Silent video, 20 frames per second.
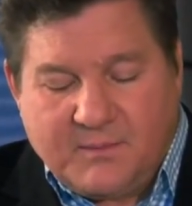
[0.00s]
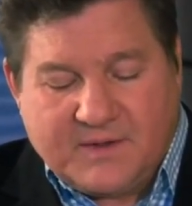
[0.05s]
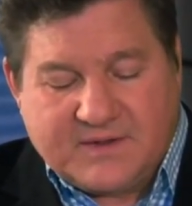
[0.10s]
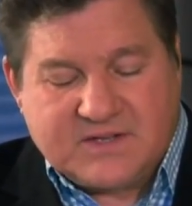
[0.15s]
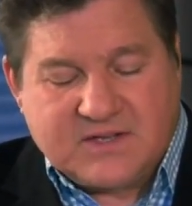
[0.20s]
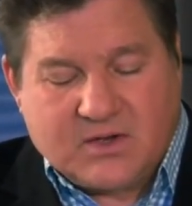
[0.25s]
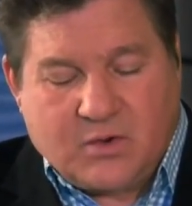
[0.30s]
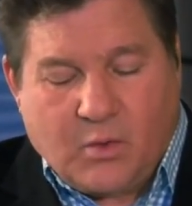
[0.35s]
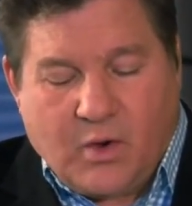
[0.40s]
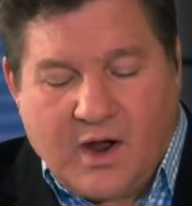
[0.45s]

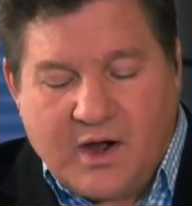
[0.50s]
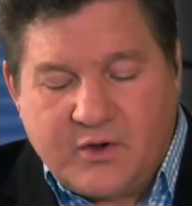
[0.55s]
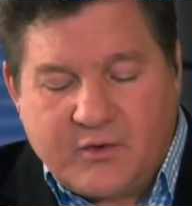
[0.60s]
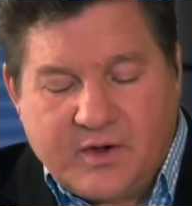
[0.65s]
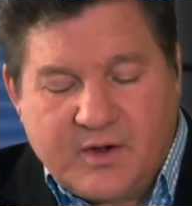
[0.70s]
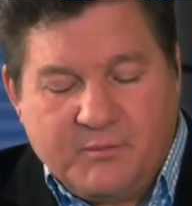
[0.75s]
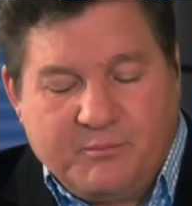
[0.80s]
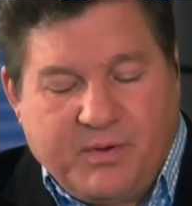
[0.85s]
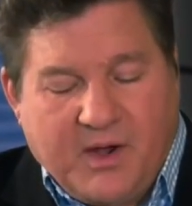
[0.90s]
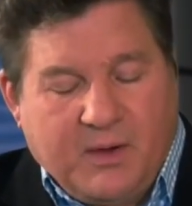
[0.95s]
about
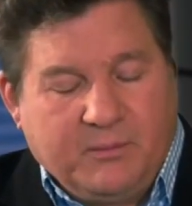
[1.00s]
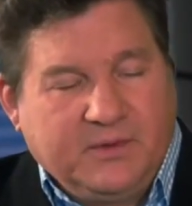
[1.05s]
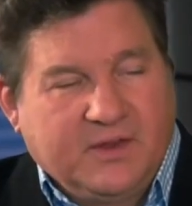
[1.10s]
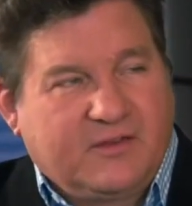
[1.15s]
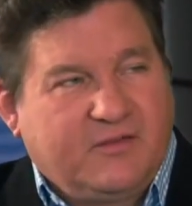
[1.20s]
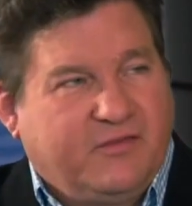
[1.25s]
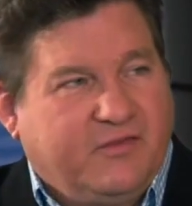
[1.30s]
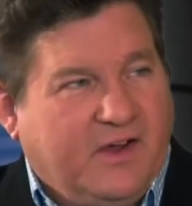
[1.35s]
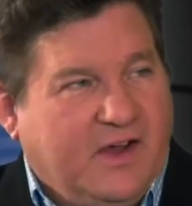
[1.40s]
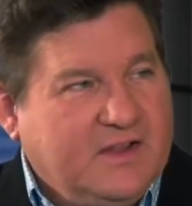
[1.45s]
squandering
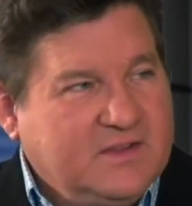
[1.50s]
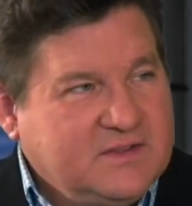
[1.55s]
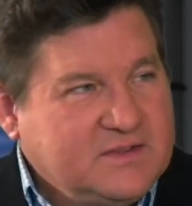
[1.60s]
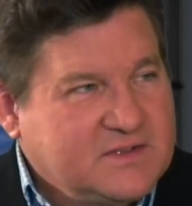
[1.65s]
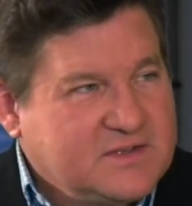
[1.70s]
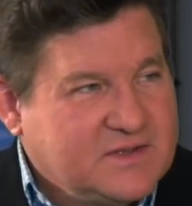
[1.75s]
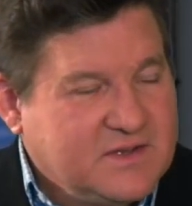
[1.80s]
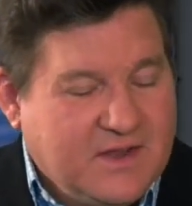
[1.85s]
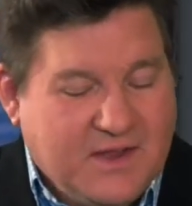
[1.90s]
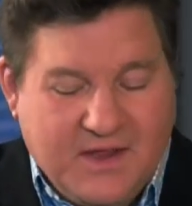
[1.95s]
public
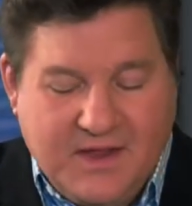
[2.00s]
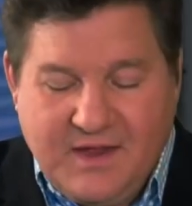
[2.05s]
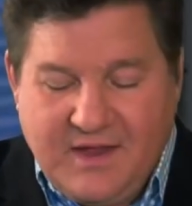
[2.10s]
funds